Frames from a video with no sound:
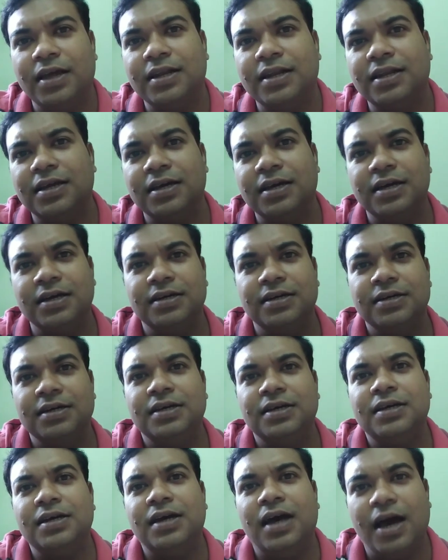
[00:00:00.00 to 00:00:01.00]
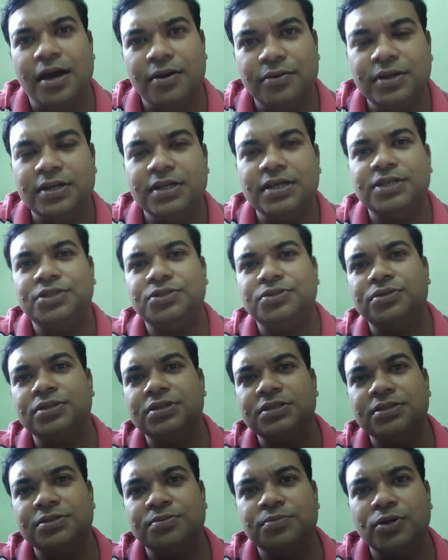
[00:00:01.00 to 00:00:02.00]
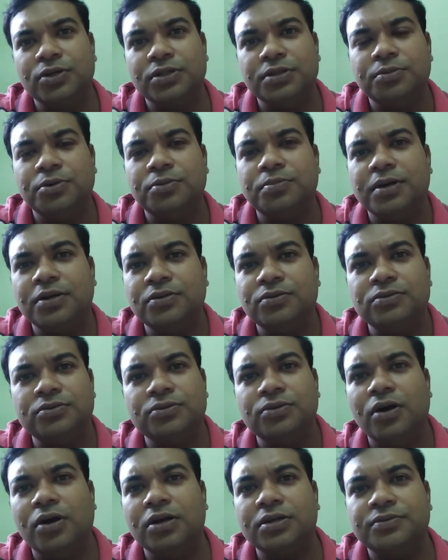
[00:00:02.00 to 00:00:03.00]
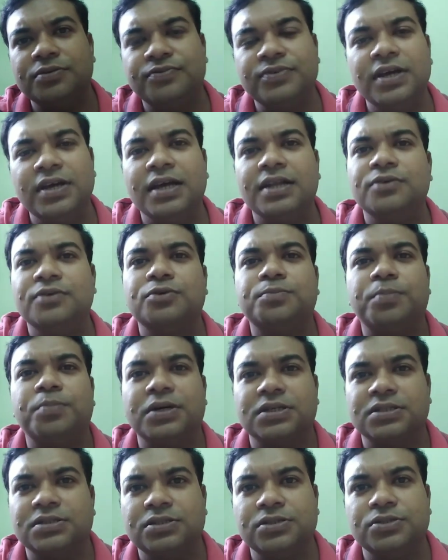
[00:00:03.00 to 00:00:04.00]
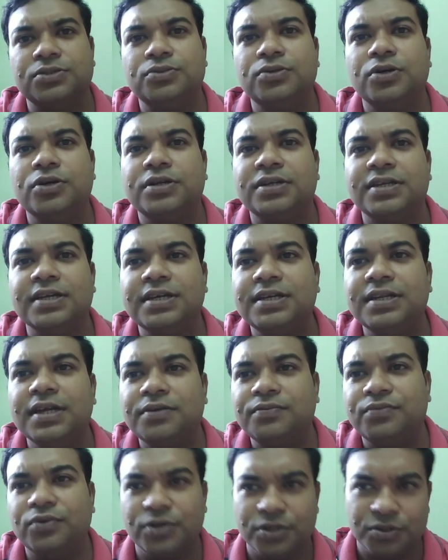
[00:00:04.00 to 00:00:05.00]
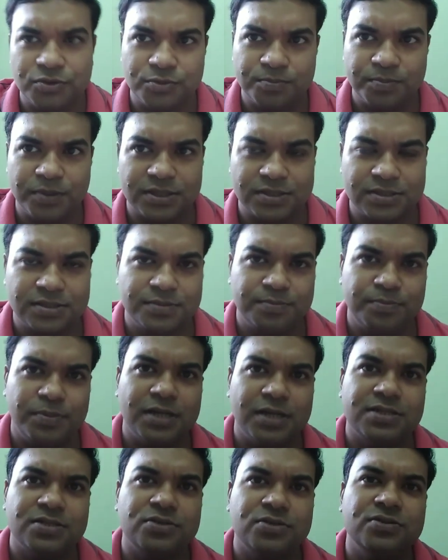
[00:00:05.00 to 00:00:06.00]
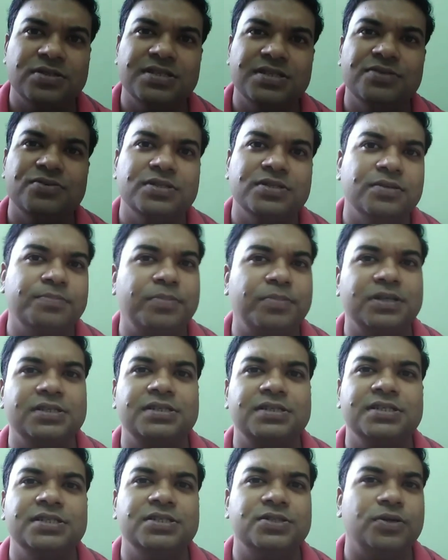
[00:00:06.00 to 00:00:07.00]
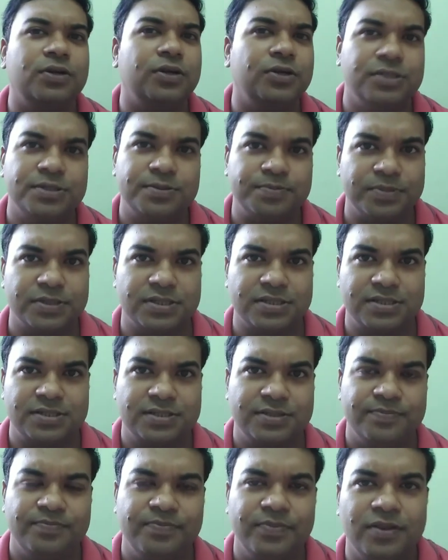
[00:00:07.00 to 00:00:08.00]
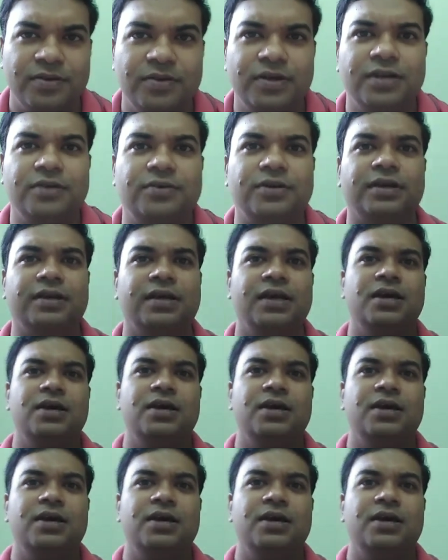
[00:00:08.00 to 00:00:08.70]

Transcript: And aro eta assurance moi dibo paru, do not fear your past, do not regret for your past. Past ot je hoyse, past is always past, hoyna noy.